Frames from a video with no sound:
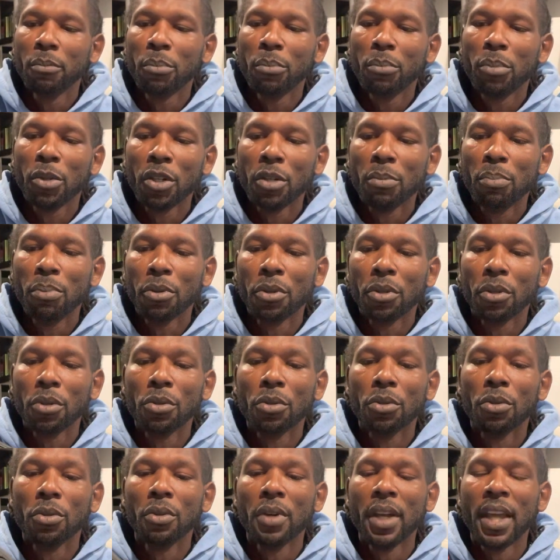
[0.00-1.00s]
Pretty, pretty
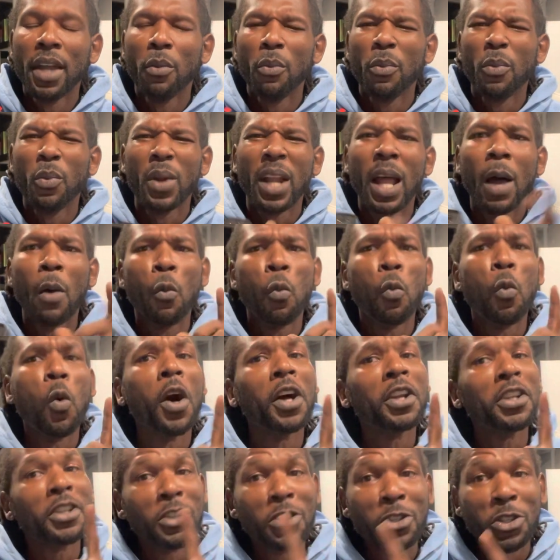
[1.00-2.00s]
cool. And what I
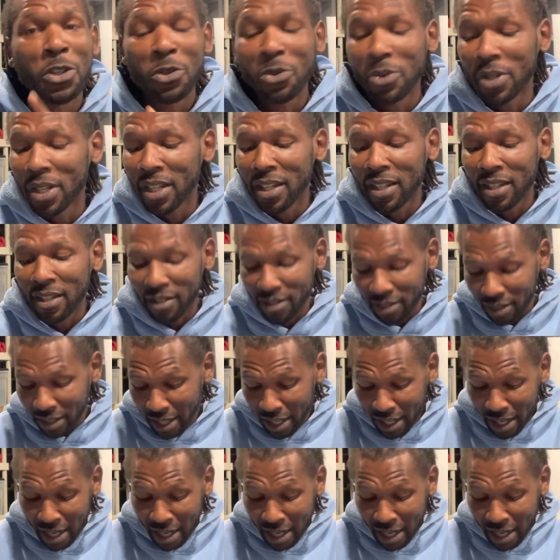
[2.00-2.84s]
want to do is